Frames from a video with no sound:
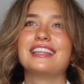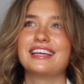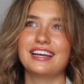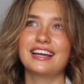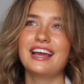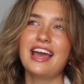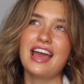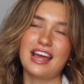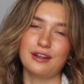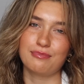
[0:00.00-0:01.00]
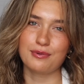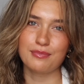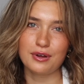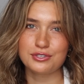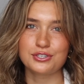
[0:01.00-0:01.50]
thing, and it
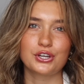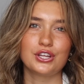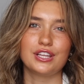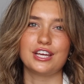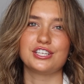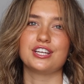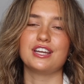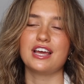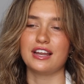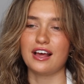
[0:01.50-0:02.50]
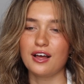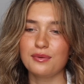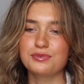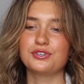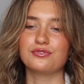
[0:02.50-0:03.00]
promotes circulation. It
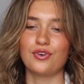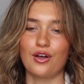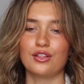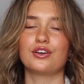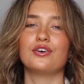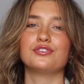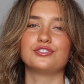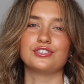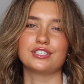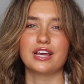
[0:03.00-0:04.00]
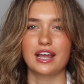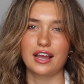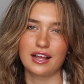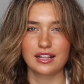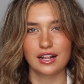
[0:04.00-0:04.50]
helps your follicles just like
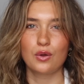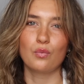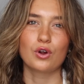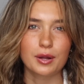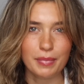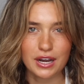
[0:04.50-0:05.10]
work